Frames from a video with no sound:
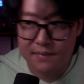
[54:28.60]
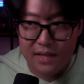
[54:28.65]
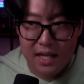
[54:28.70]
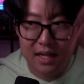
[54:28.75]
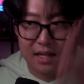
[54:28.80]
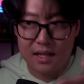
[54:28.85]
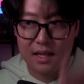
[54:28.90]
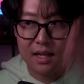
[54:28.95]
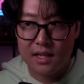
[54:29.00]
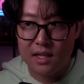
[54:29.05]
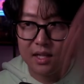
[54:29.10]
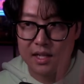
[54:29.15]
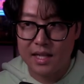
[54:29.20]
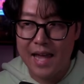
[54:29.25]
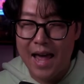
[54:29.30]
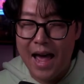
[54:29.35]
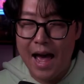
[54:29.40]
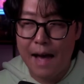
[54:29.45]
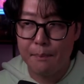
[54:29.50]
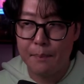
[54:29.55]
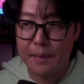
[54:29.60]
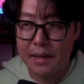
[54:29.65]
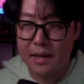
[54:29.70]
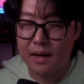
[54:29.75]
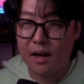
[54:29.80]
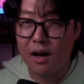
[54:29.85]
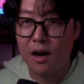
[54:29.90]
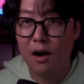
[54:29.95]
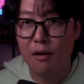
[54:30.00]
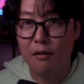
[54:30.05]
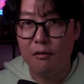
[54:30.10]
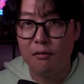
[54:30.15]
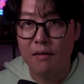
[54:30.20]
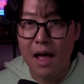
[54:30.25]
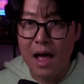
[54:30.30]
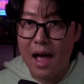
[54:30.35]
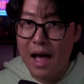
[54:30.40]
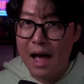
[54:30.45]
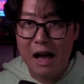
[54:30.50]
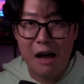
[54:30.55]
kind of like the capping of
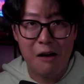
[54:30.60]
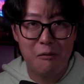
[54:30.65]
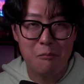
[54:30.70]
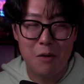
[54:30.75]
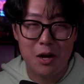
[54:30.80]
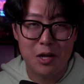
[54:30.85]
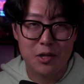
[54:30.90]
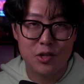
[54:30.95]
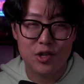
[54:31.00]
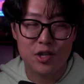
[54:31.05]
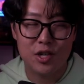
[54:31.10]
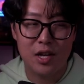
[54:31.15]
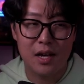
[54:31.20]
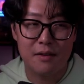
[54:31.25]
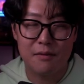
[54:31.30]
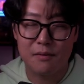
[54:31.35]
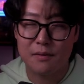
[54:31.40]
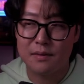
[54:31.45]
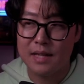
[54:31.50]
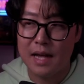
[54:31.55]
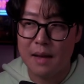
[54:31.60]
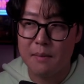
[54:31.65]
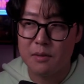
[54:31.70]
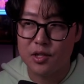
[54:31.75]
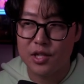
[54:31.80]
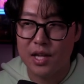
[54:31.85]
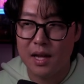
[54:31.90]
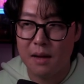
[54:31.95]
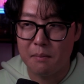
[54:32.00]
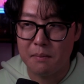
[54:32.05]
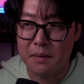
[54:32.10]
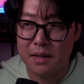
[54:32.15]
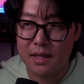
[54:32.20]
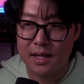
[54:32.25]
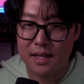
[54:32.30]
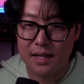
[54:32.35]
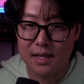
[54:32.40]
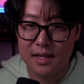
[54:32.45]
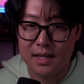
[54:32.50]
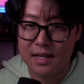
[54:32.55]
how much damage can
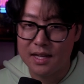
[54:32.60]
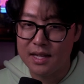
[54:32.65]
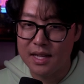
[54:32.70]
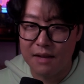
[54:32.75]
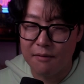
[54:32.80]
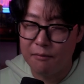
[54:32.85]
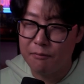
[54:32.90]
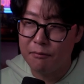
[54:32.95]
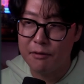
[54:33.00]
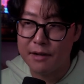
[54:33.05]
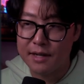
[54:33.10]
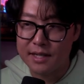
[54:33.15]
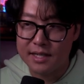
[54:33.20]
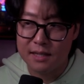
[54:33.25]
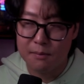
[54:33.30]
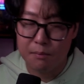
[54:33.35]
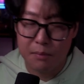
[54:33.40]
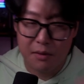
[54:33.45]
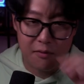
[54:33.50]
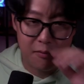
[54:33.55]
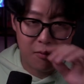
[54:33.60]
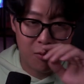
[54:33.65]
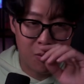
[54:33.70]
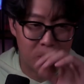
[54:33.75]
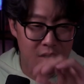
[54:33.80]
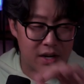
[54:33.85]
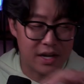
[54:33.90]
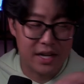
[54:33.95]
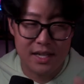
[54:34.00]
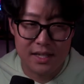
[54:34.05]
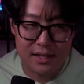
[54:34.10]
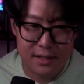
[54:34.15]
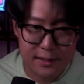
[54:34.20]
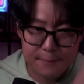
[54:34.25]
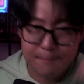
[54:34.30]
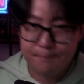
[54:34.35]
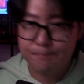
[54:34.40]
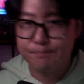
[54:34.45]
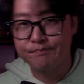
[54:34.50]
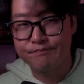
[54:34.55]
be inflicted before it
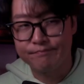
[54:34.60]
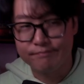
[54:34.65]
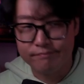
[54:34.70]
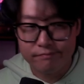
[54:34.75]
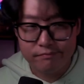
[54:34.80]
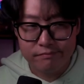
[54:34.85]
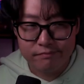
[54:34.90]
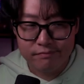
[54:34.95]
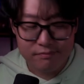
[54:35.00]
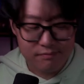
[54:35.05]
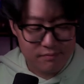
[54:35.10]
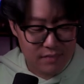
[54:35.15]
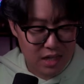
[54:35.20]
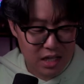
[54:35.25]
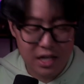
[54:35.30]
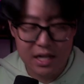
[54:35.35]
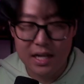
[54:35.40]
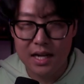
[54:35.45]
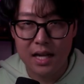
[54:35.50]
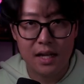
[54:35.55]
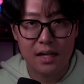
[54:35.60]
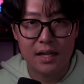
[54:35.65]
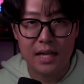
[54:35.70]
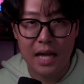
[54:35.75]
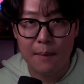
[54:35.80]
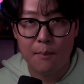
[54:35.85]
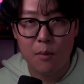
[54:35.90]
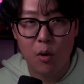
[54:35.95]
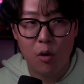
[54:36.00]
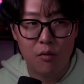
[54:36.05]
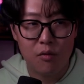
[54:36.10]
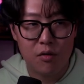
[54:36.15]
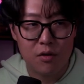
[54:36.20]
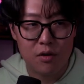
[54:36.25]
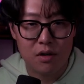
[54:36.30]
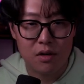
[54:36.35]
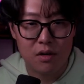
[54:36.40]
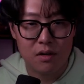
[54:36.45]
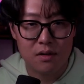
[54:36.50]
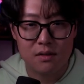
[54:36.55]
kind of game
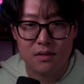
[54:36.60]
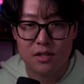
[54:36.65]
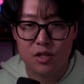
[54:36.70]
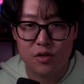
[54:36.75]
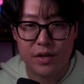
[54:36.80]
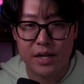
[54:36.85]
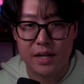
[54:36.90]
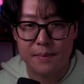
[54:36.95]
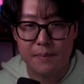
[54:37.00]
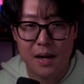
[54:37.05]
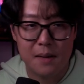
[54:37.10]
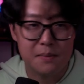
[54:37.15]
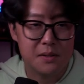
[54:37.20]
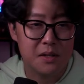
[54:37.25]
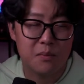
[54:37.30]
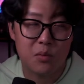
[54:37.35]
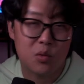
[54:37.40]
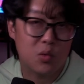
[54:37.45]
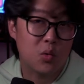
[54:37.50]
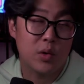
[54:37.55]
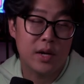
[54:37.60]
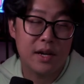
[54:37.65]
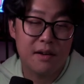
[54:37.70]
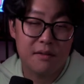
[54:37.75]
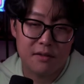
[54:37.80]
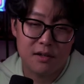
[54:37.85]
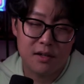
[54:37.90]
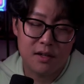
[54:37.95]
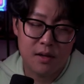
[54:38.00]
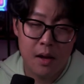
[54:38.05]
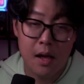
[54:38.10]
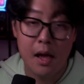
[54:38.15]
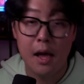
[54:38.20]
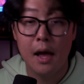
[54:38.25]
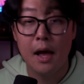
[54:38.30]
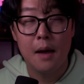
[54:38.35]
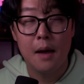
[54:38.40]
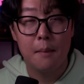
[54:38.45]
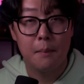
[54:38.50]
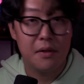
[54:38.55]
over screen pops up or whatever.
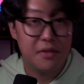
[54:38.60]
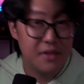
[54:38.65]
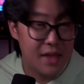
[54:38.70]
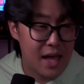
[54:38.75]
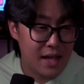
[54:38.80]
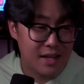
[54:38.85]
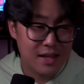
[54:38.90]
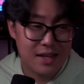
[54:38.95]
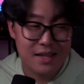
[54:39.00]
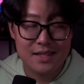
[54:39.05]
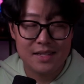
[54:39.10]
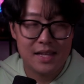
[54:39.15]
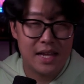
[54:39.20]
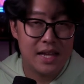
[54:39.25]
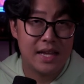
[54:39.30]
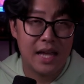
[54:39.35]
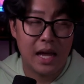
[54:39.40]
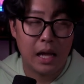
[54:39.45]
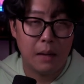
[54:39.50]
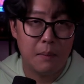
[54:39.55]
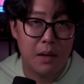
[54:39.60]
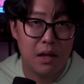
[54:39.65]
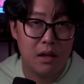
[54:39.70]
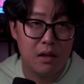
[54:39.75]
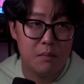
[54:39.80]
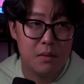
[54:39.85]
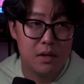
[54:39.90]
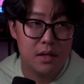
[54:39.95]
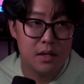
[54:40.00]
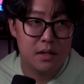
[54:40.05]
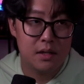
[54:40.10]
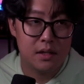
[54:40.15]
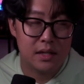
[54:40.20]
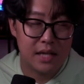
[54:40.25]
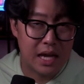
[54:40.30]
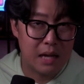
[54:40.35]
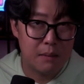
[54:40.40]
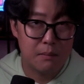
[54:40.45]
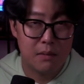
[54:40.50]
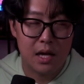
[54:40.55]
But that is a game element,
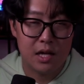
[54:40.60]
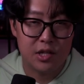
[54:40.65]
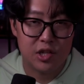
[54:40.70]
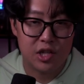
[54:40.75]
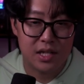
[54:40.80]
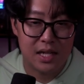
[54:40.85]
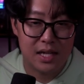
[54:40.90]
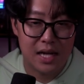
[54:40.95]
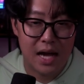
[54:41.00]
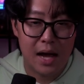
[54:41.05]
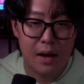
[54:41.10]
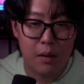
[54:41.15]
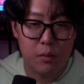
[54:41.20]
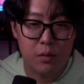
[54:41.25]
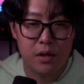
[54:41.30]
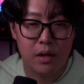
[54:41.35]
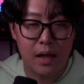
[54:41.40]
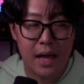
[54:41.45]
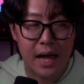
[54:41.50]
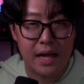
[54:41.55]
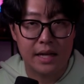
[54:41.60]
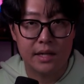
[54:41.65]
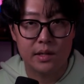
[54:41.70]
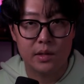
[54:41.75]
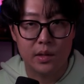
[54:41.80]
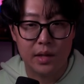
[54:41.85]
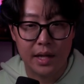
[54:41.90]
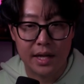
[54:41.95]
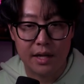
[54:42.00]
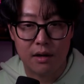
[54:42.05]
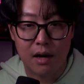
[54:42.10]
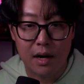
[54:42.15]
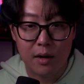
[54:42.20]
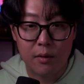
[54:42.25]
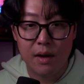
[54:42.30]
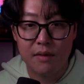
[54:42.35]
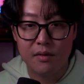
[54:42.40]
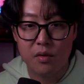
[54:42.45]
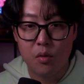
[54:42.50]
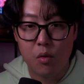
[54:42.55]
game logic that I will handle later. I
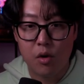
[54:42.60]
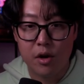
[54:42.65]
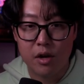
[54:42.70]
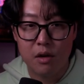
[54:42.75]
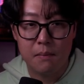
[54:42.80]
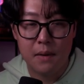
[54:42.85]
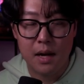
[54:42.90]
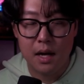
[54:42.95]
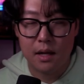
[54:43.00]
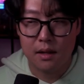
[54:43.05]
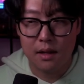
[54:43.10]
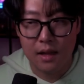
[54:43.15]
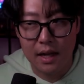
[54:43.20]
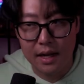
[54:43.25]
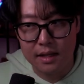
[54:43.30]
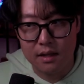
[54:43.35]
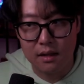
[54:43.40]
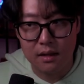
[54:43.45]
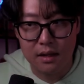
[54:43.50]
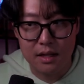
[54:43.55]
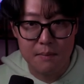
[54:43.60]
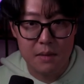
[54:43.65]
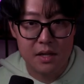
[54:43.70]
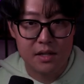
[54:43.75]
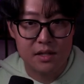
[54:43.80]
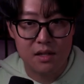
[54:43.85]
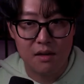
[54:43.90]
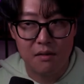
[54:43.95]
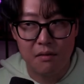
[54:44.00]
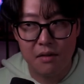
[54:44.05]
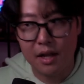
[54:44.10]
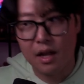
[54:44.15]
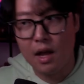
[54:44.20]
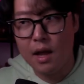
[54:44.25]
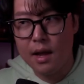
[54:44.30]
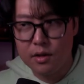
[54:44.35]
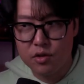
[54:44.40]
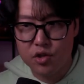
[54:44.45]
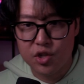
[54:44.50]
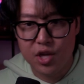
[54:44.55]
don't have to worry about like the limits of like,
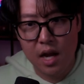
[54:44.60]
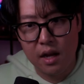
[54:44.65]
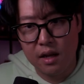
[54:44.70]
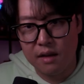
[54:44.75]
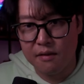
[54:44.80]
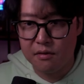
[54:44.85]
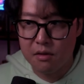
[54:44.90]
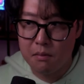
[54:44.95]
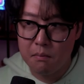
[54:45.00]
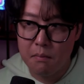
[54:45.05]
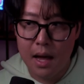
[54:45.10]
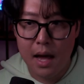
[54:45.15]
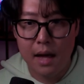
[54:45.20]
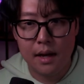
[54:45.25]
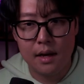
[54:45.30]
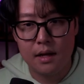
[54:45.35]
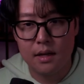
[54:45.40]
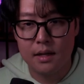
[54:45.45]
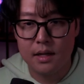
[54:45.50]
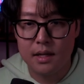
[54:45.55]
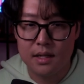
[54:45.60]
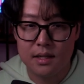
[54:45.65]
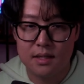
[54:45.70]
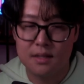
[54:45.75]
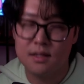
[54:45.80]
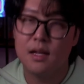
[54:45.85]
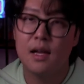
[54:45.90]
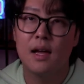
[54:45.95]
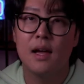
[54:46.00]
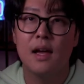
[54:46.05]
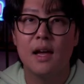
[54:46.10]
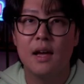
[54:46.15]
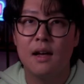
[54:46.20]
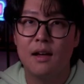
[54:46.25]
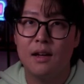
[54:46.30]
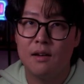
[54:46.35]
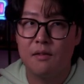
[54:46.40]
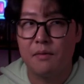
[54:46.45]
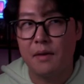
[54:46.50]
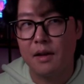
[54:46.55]
hey, check if the mana is
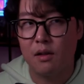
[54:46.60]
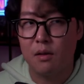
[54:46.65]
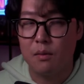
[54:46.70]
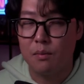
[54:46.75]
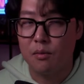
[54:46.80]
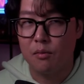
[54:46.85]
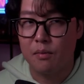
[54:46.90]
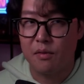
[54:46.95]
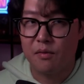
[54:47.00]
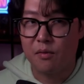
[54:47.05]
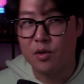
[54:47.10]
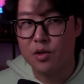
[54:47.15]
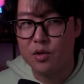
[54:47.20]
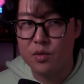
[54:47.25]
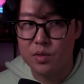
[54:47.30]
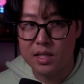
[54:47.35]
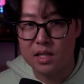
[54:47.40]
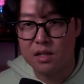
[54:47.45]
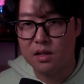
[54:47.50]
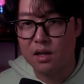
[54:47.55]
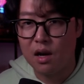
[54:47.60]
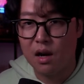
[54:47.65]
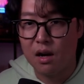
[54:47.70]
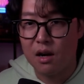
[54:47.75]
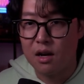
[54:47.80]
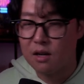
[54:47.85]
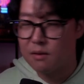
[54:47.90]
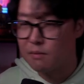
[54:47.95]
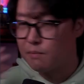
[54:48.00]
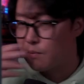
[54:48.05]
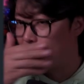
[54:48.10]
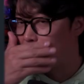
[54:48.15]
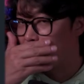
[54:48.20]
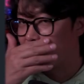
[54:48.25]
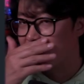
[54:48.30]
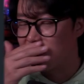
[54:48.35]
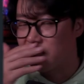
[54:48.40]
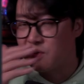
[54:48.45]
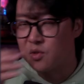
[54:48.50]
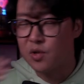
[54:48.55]
available before using the card,
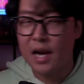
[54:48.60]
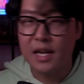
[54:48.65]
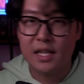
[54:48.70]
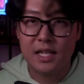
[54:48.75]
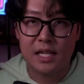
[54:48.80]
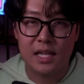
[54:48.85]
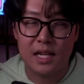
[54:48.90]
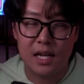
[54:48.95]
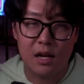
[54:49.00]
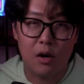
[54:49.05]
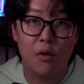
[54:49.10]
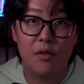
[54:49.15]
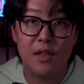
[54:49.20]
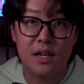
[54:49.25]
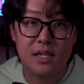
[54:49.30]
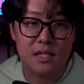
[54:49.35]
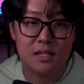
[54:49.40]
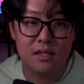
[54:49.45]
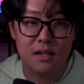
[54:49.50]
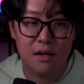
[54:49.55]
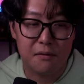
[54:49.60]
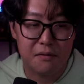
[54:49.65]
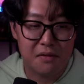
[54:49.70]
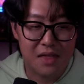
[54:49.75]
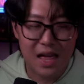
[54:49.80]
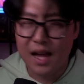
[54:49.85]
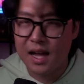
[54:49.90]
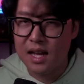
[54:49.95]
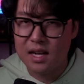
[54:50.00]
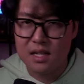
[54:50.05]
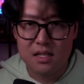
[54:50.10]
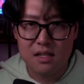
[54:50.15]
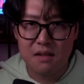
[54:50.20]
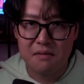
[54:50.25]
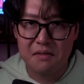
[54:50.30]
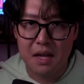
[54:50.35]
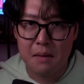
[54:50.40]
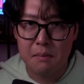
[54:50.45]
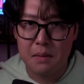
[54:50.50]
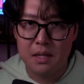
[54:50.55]
before subtracting it and all that stuff. That kind of
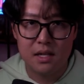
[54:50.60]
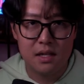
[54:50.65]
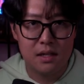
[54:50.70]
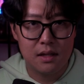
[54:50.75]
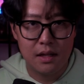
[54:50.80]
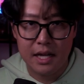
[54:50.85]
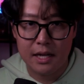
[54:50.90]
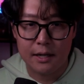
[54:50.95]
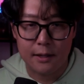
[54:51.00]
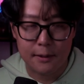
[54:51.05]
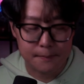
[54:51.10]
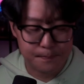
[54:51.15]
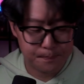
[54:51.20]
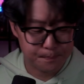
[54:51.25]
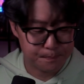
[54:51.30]
stuff can be done later.